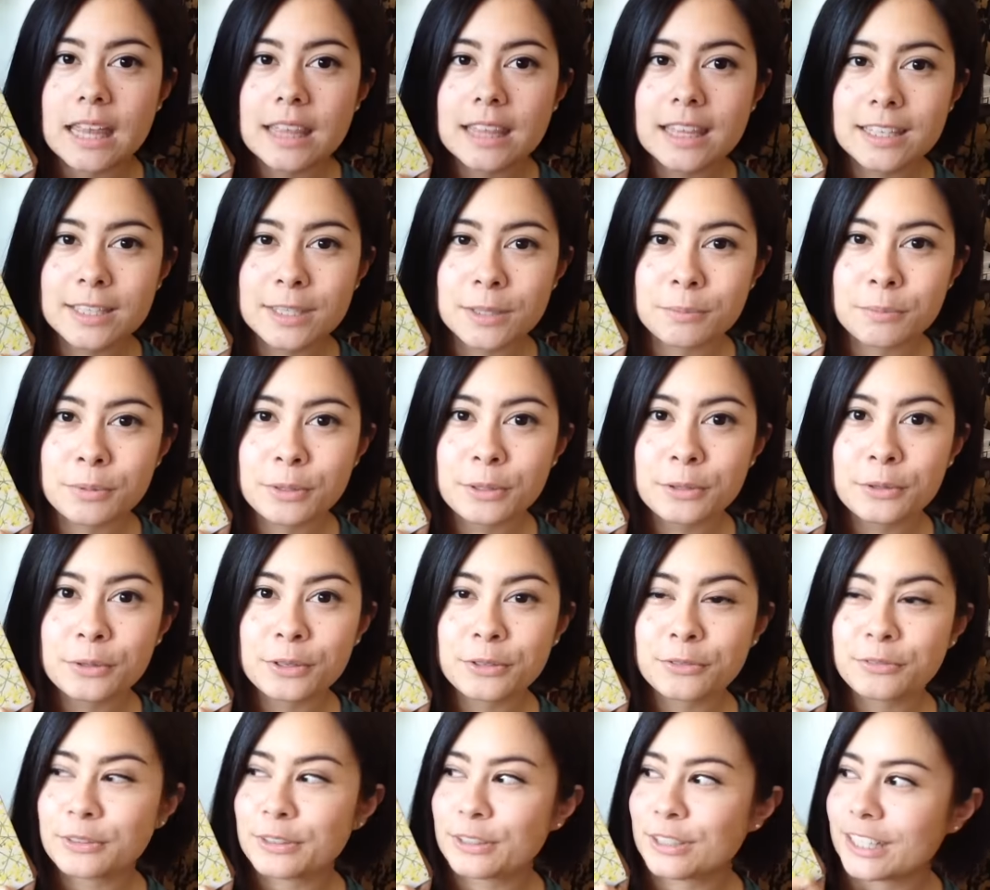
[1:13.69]
this
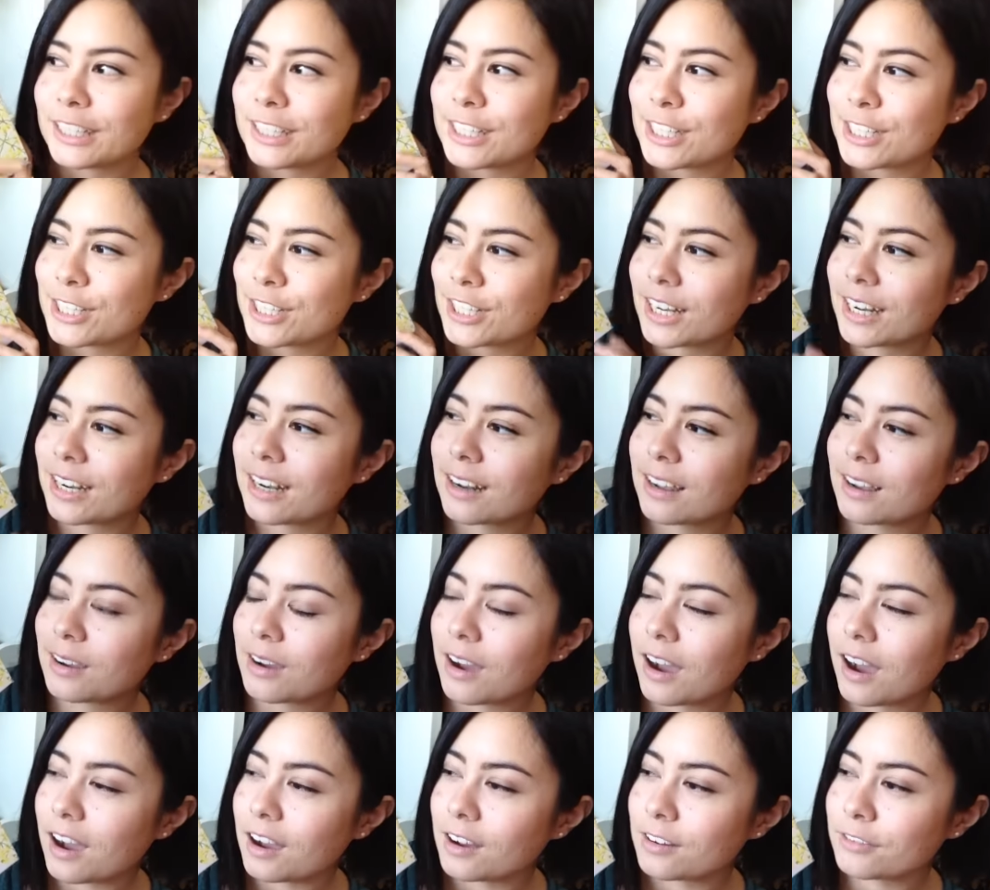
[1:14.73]
beautiful edition
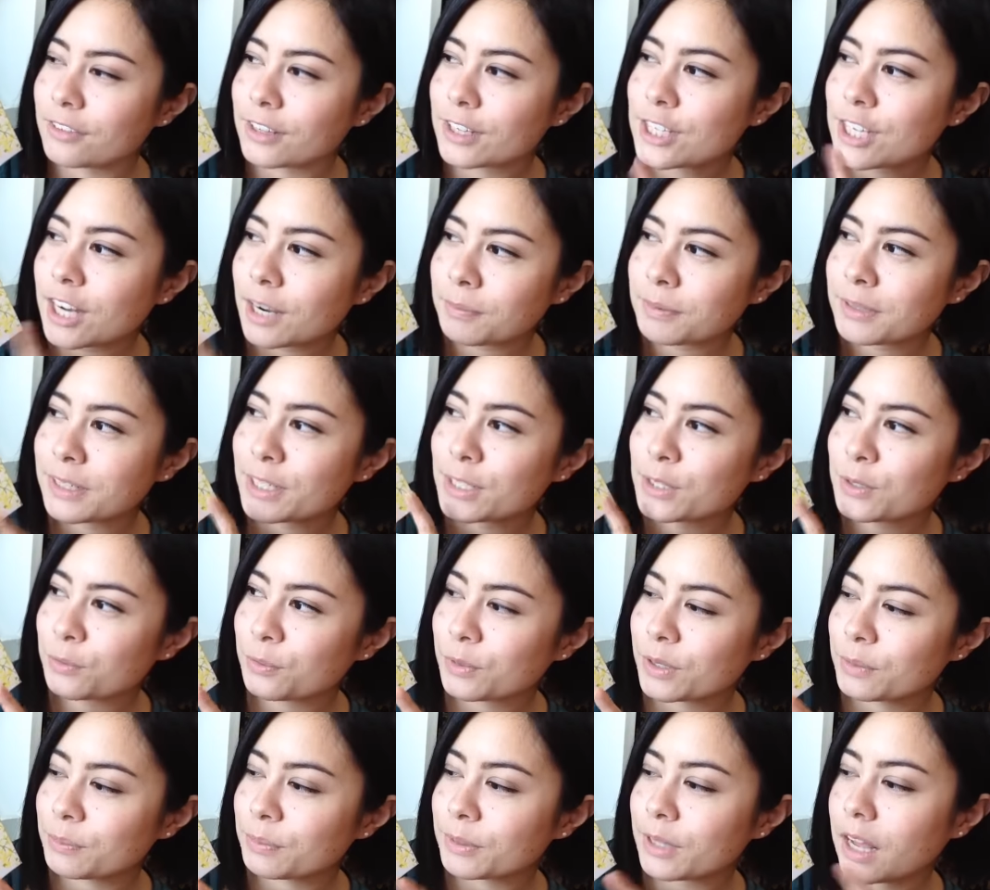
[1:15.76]
of Japanese
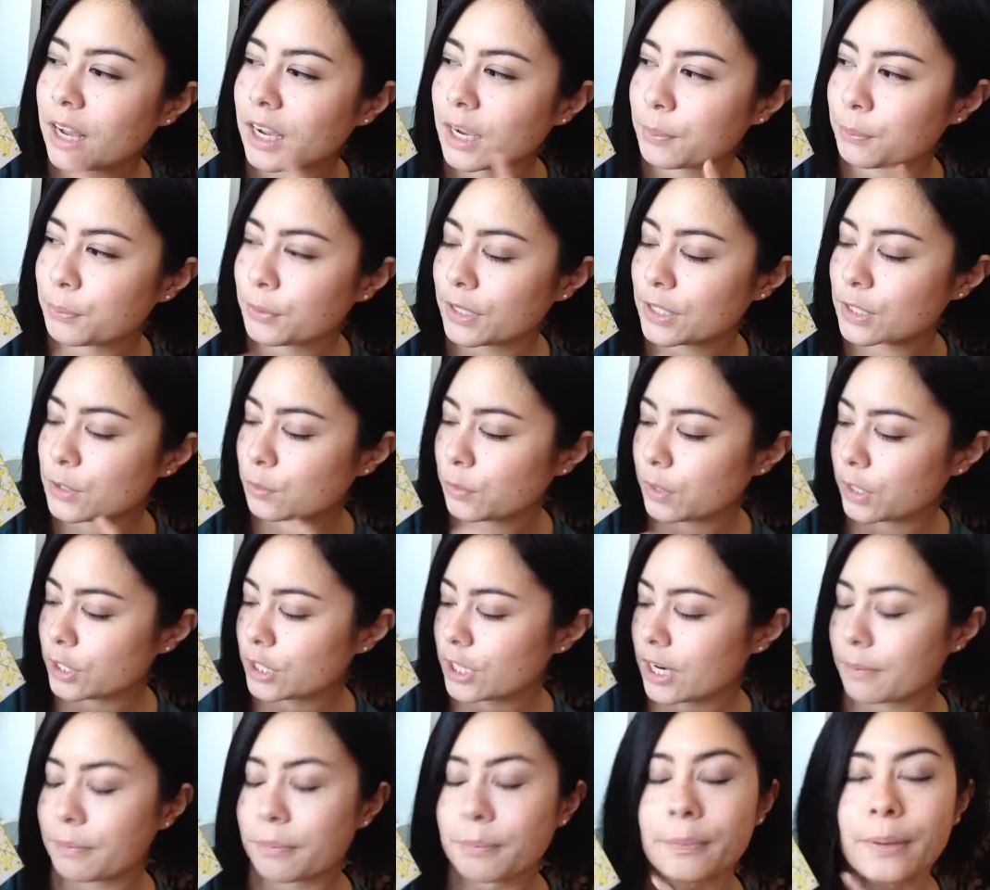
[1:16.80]
Woodblock Print
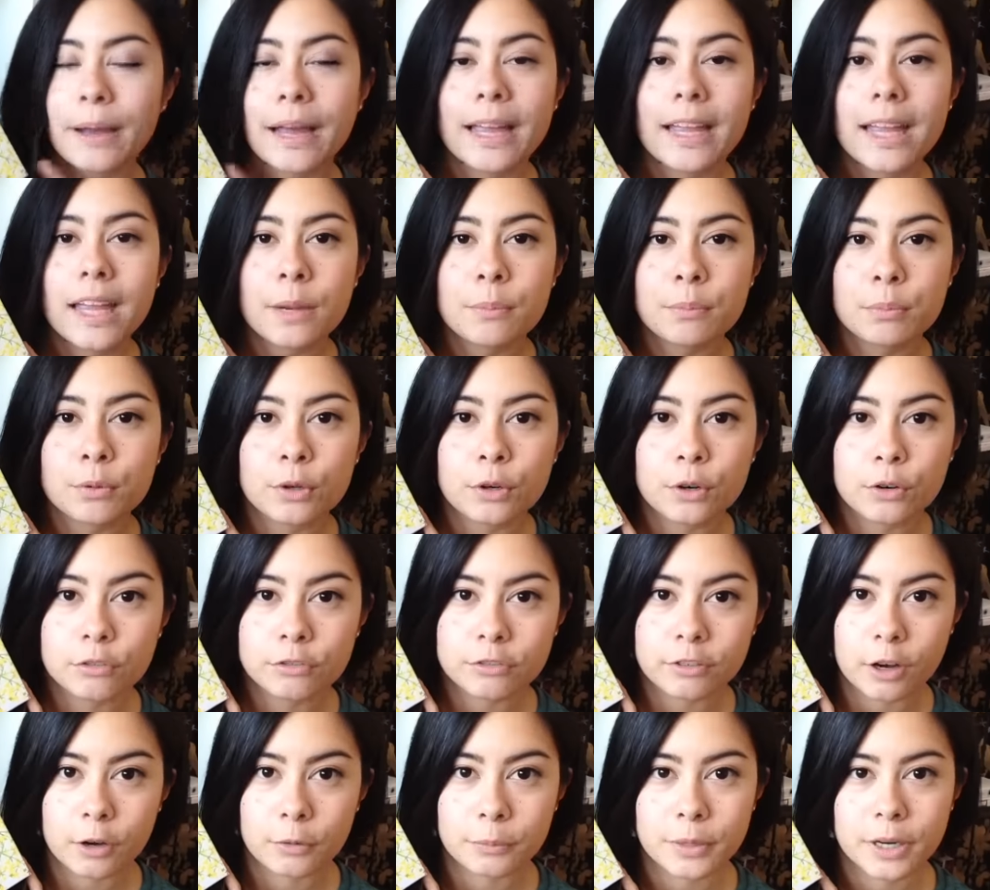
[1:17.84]
Workshop by April
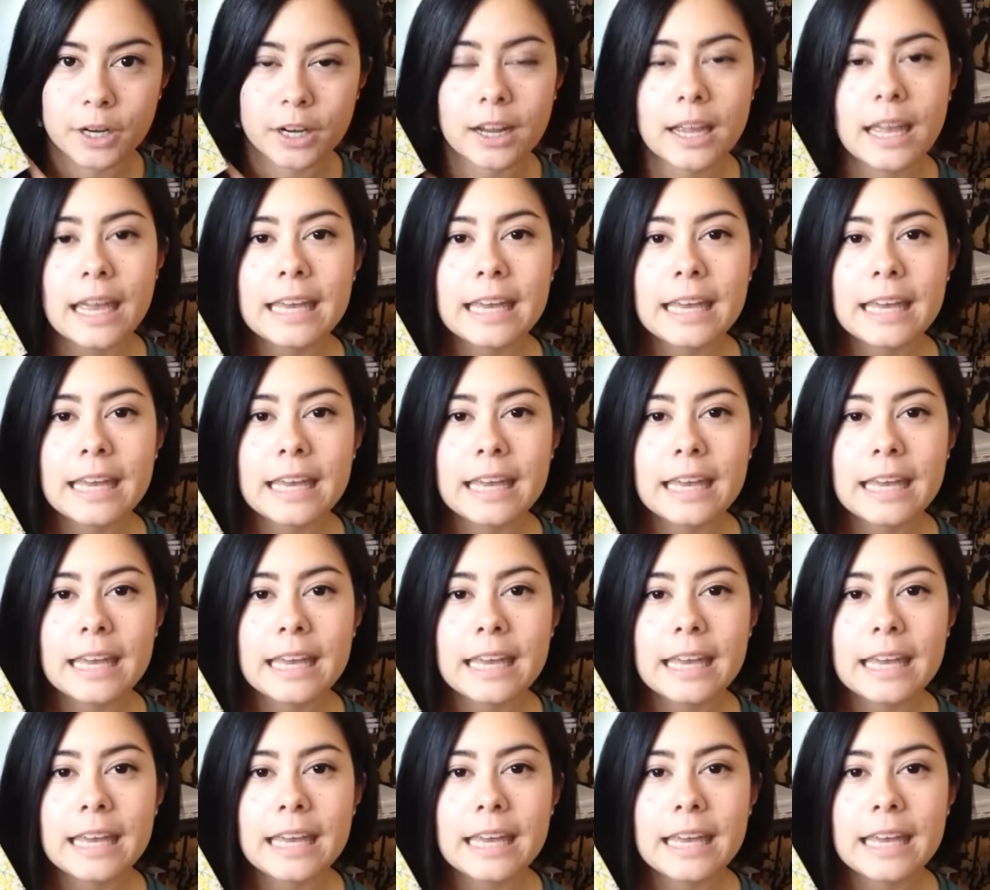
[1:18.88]
Vollmer.